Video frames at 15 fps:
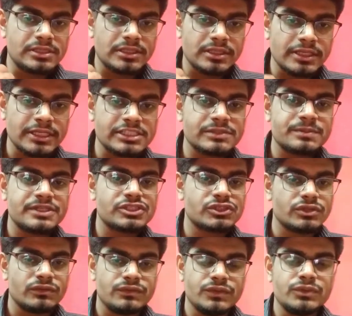express
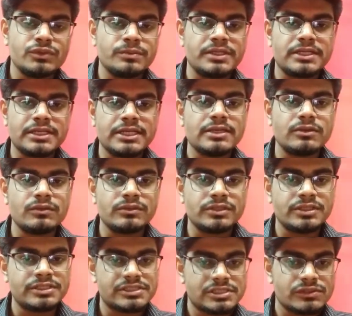your view. You may tell,
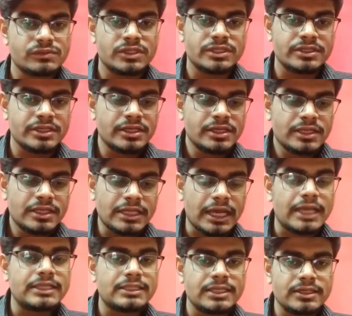this is what
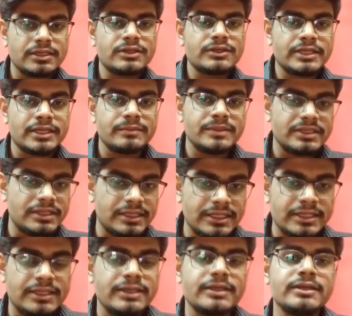I think can be
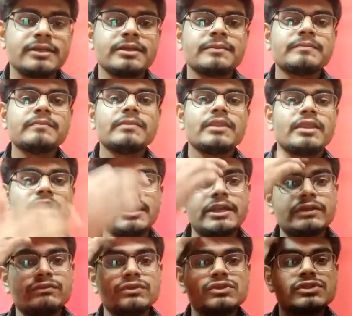done here. And
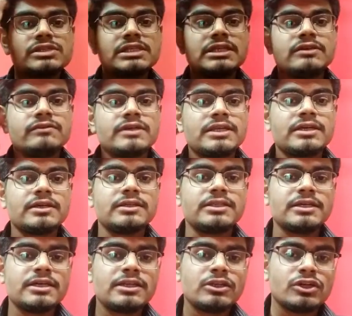if you see where
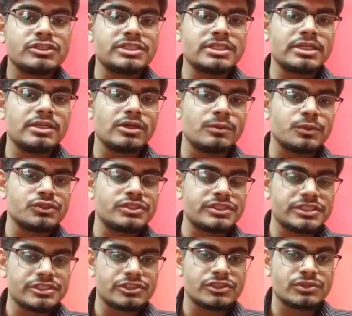there are logical
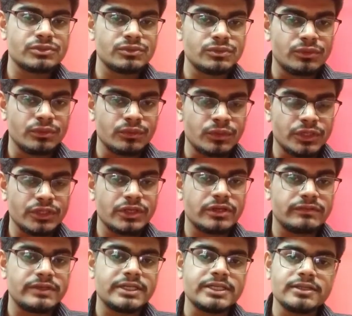oppositions to what you
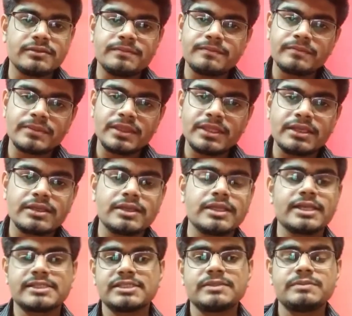have written,
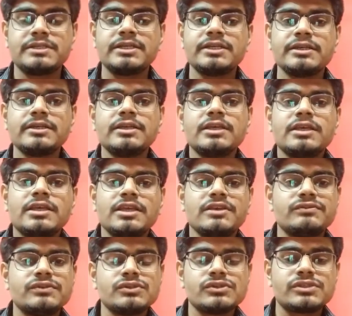accept it.
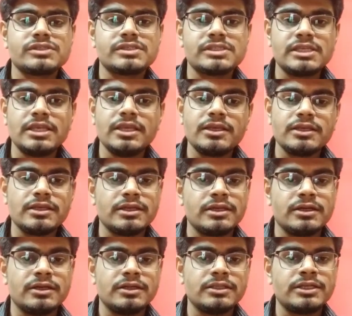If you see
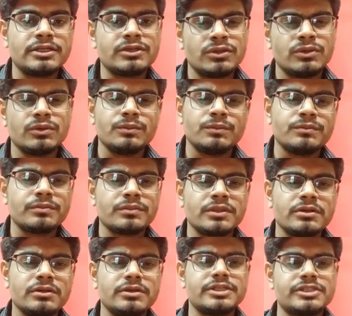that no,
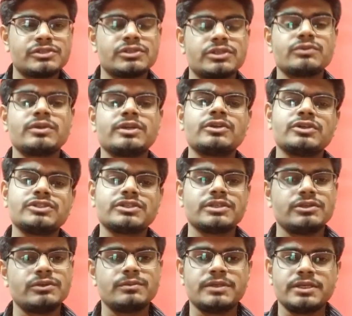it is not quite logical,
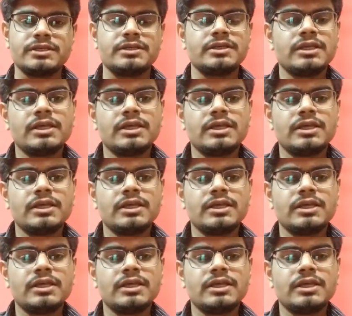you may